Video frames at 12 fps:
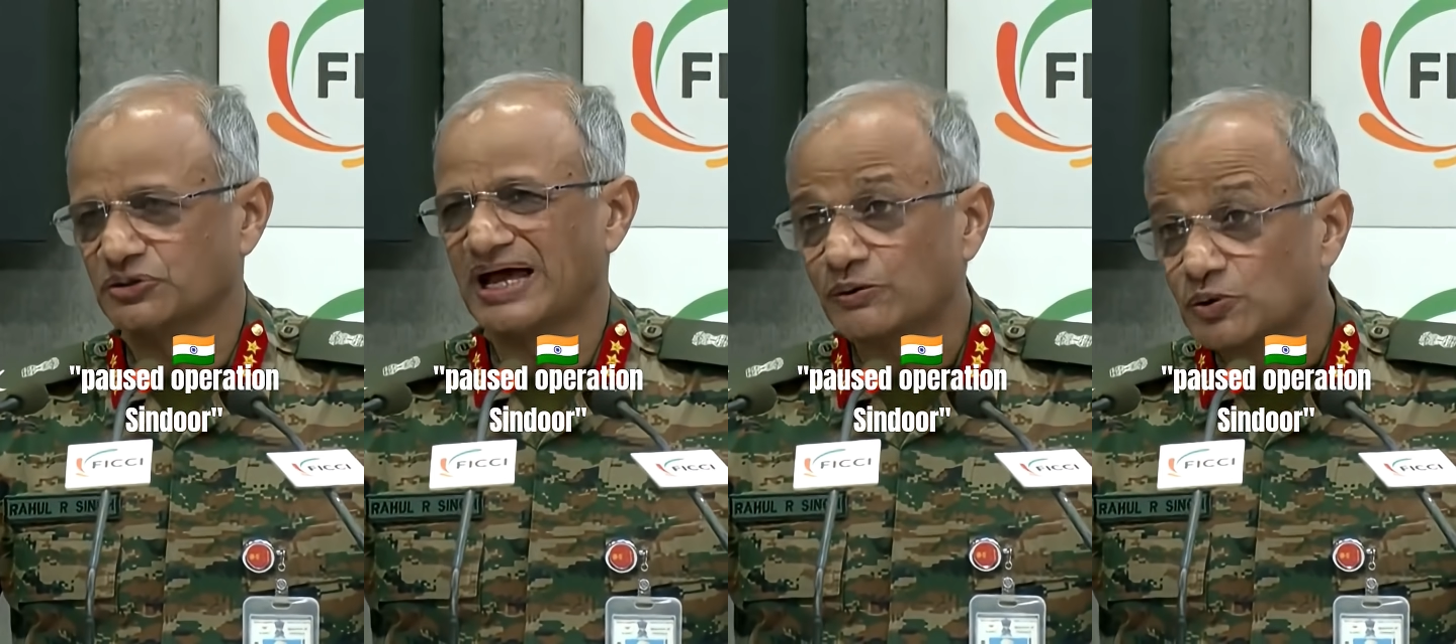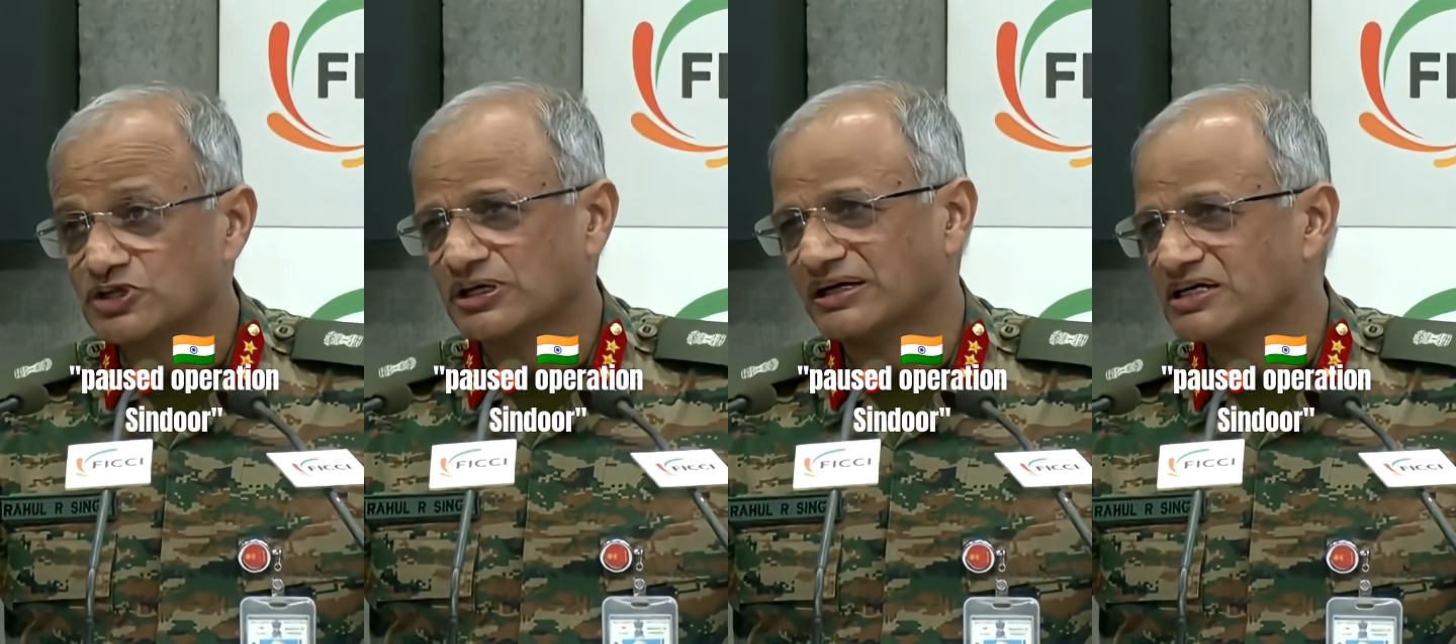So
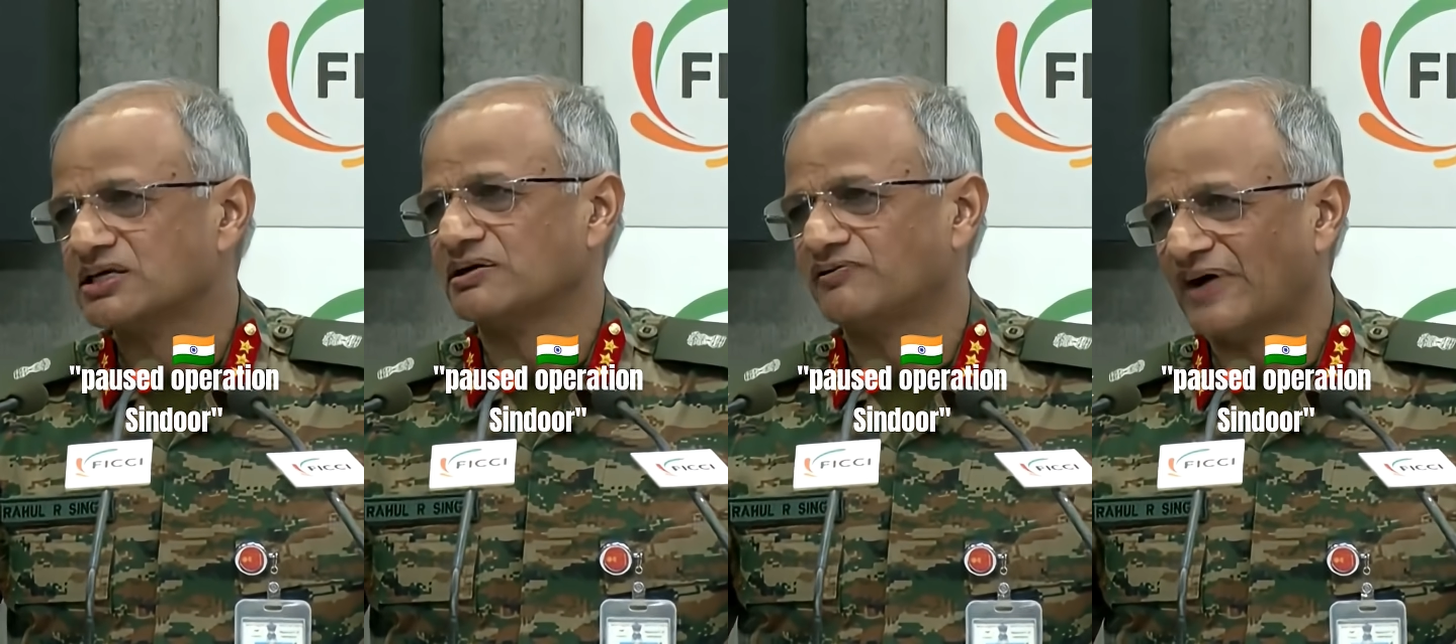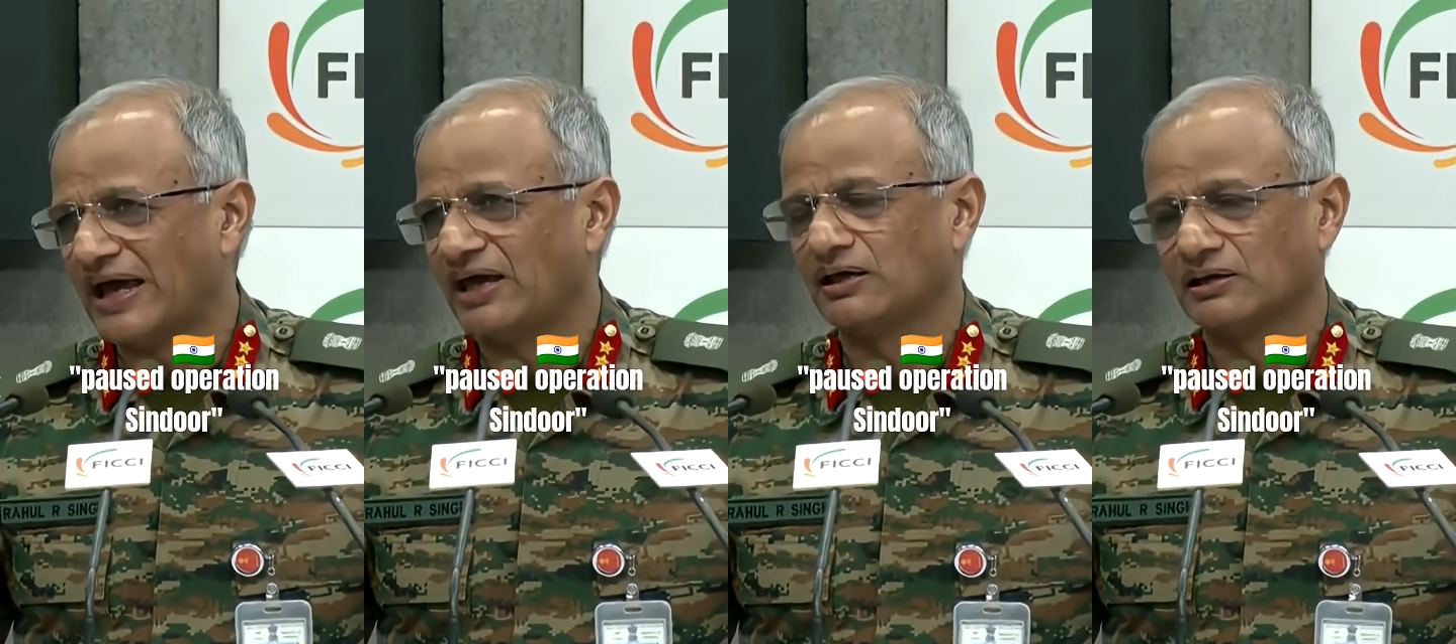that was the
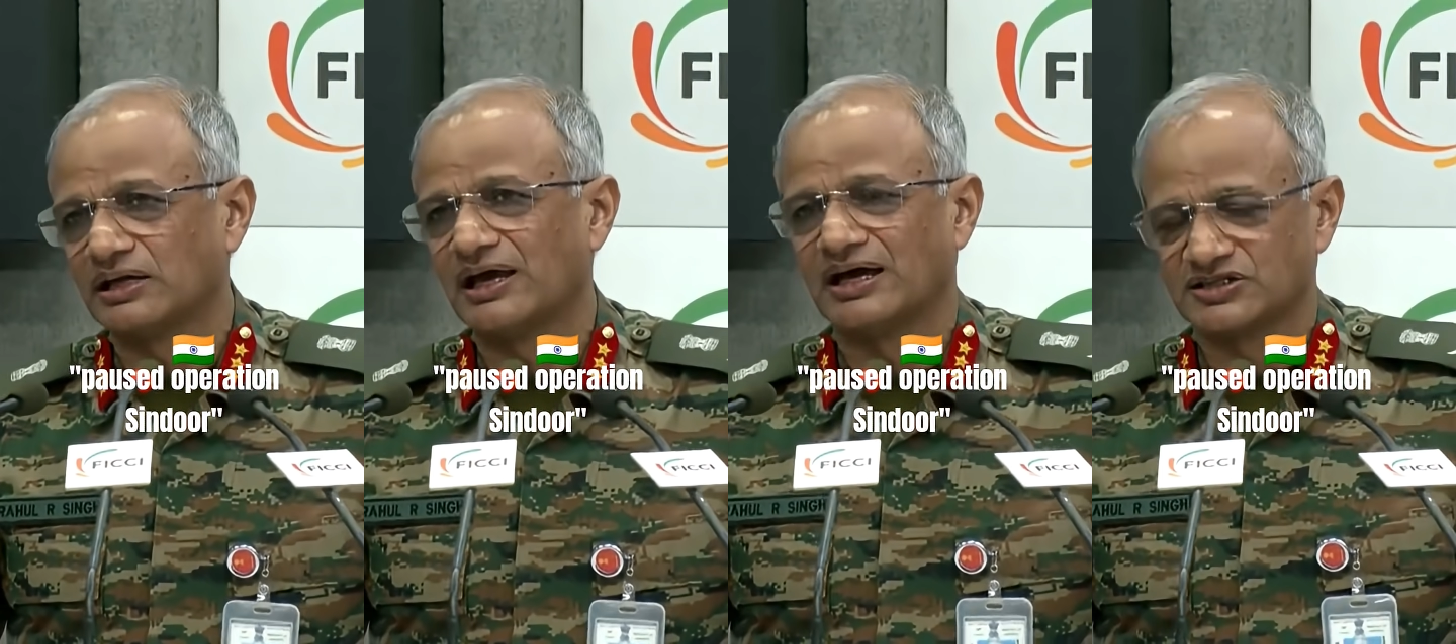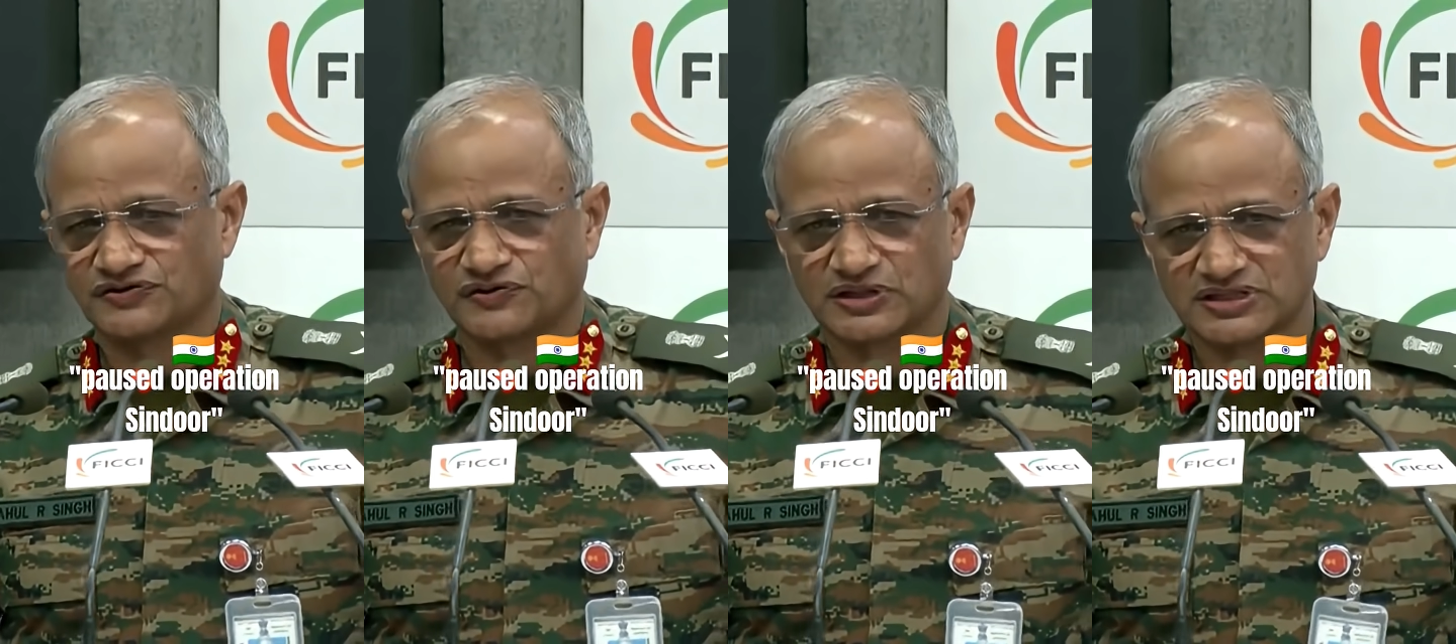reason why they
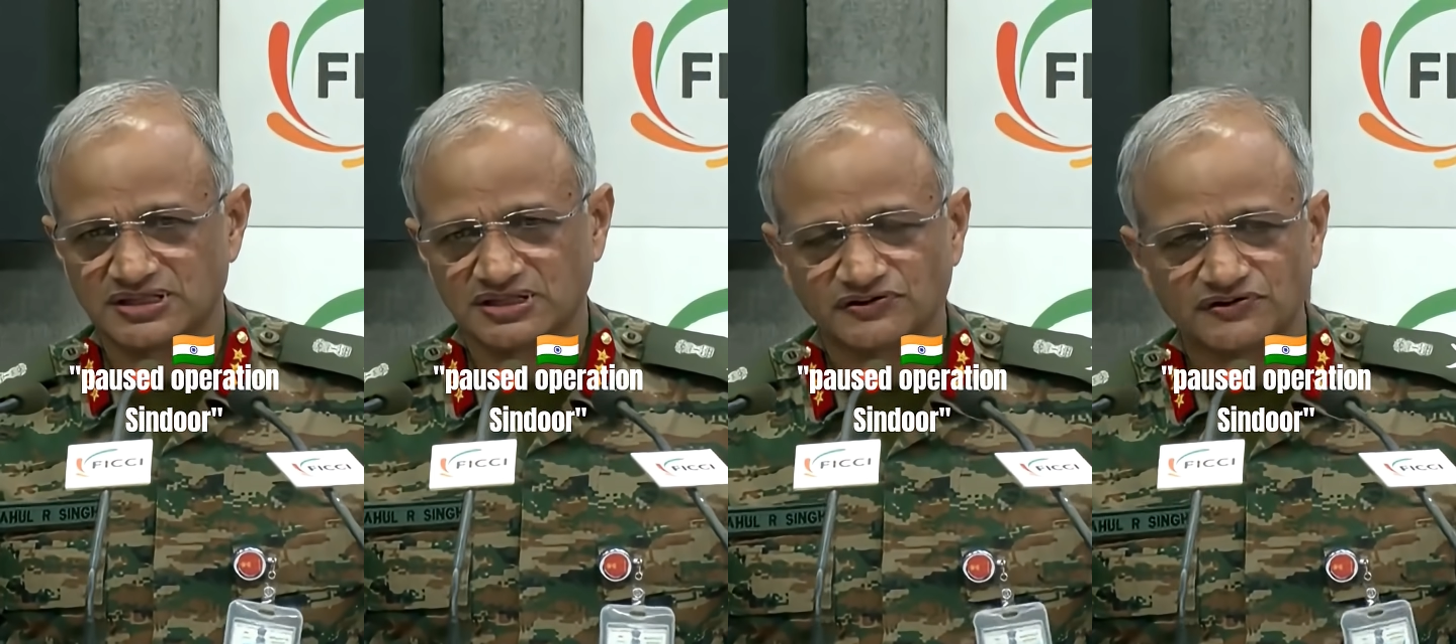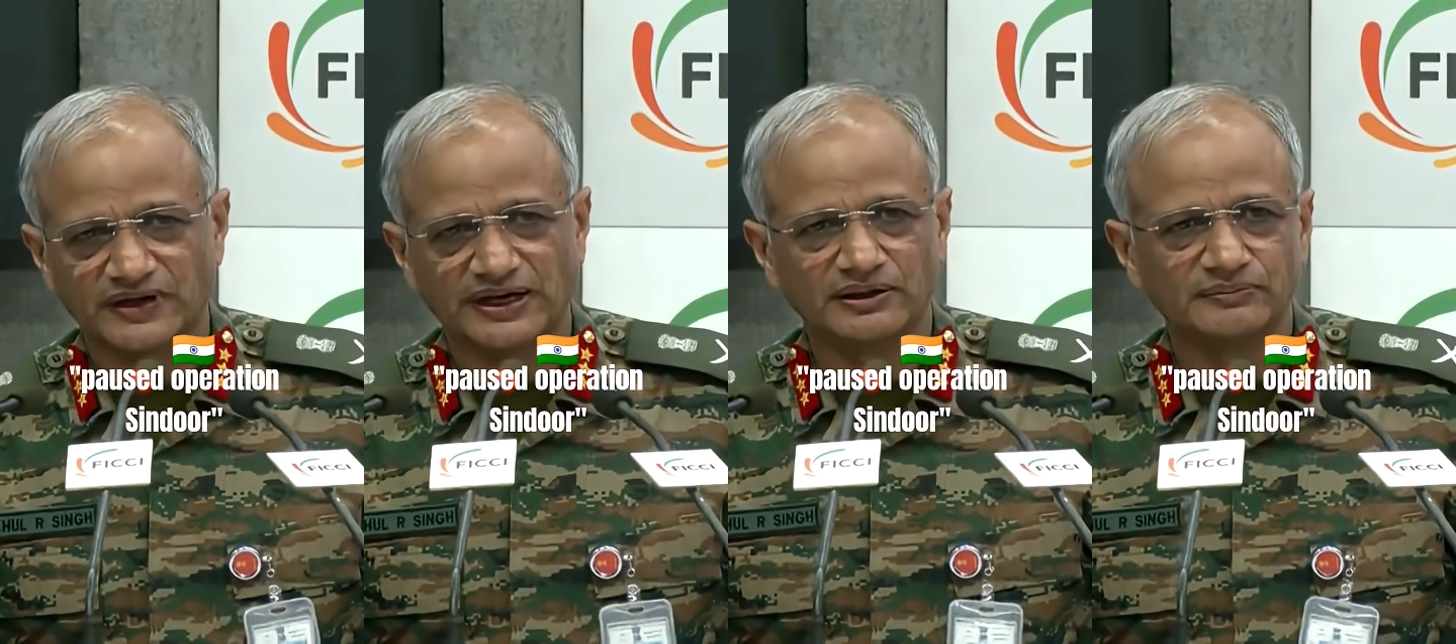asked for a
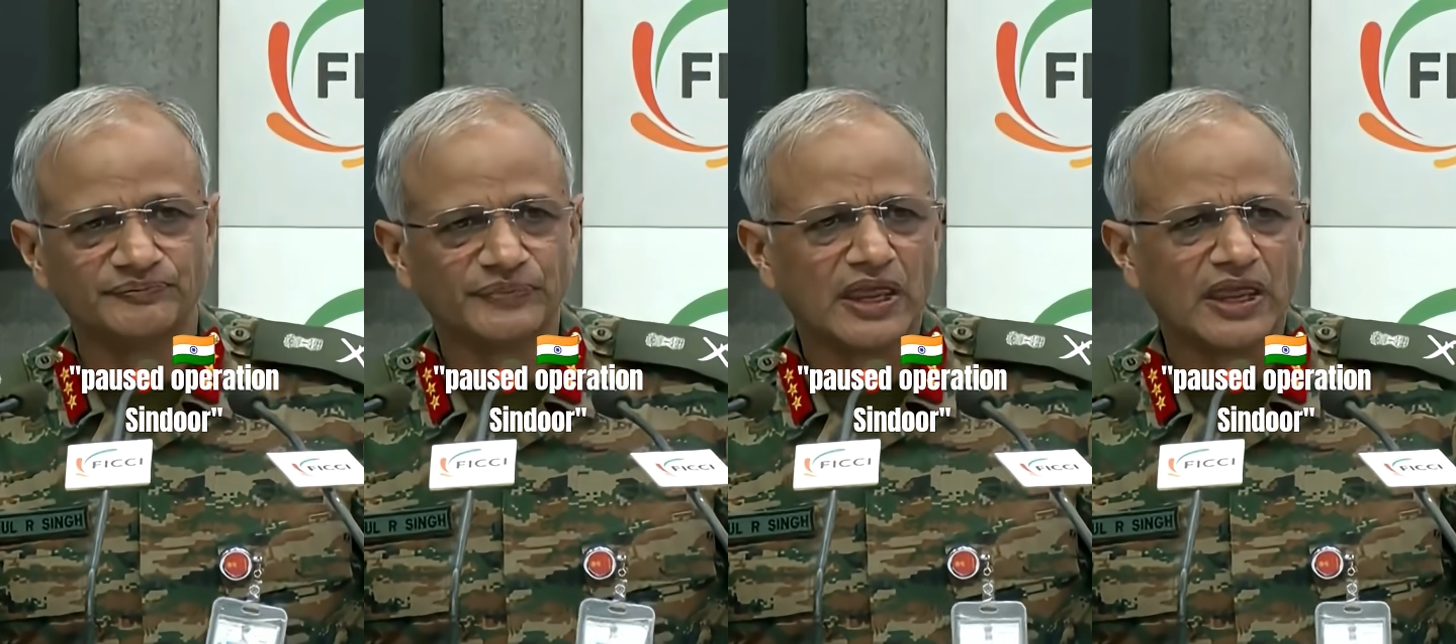ceasefire.